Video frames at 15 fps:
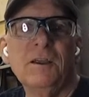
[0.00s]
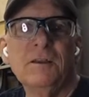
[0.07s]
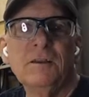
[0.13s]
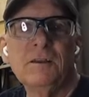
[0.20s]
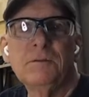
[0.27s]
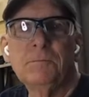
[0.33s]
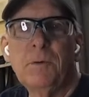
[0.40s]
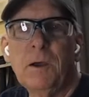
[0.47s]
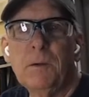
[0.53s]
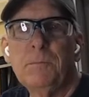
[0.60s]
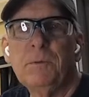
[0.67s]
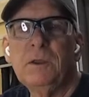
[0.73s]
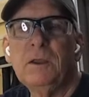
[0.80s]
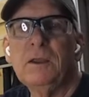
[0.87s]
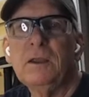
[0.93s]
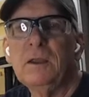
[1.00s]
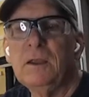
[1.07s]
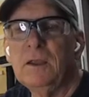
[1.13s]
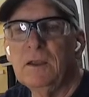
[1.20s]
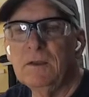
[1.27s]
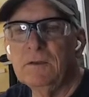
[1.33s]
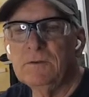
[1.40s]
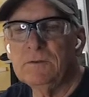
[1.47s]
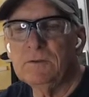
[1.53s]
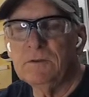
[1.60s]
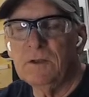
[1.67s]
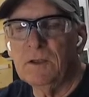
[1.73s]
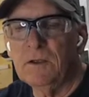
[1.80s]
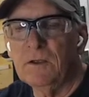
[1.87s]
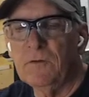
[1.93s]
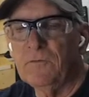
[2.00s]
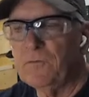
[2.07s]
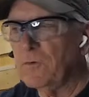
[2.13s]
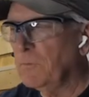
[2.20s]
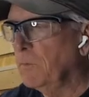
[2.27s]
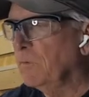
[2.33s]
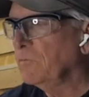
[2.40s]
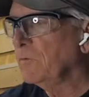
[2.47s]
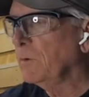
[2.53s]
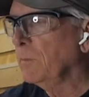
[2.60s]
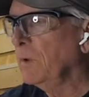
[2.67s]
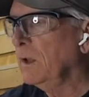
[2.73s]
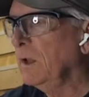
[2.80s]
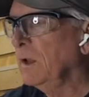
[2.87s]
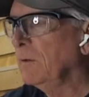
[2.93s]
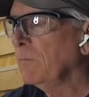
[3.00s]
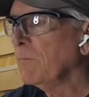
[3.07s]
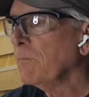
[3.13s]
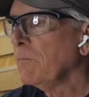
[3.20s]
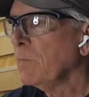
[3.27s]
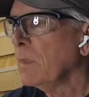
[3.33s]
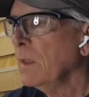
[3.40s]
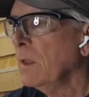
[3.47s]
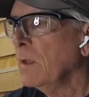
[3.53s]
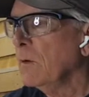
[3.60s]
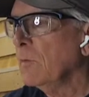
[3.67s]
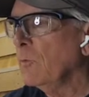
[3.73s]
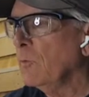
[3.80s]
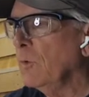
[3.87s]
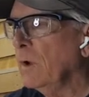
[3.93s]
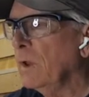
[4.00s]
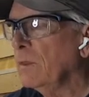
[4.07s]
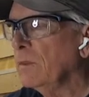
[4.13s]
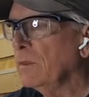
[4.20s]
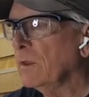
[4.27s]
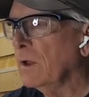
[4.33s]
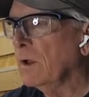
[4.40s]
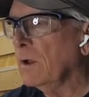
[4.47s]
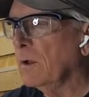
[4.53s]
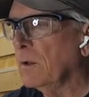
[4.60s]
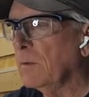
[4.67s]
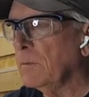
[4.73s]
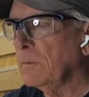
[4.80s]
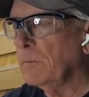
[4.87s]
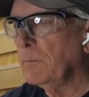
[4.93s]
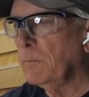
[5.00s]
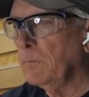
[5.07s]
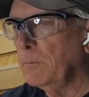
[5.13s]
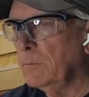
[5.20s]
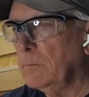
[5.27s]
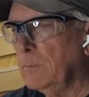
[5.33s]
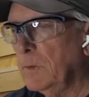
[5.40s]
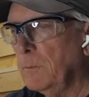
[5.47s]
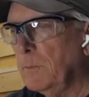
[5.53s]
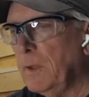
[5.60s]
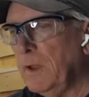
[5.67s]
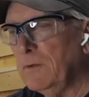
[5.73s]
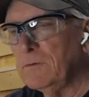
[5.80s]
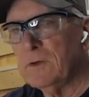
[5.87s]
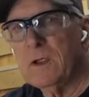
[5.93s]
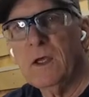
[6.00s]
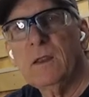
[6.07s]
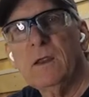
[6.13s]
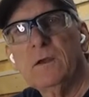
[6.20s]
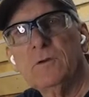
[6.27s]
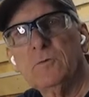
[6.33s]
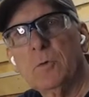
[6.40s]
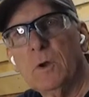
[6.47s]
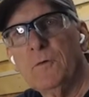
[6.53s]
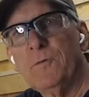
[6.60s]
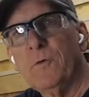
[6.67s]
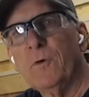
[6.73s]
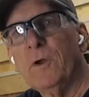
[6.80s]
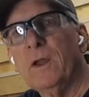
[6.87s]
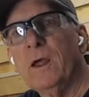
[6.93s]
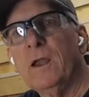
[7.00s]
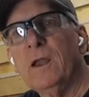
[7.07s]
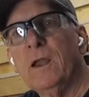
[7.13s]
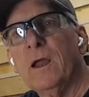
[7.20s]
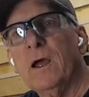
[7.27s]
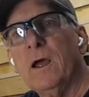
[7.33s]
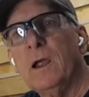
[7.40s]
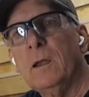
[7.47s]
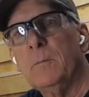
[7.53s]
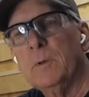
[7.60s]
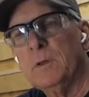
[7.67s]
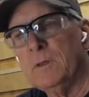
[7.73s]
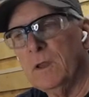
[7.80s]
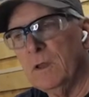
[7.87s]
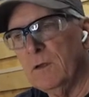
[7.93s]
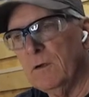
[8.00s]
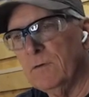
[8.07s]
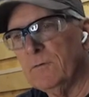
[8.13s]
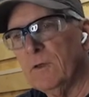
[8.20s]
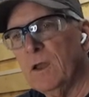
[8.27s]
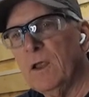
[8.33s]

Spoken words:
This puppy is, for me, with the basic, I think it's $24.99, but then there's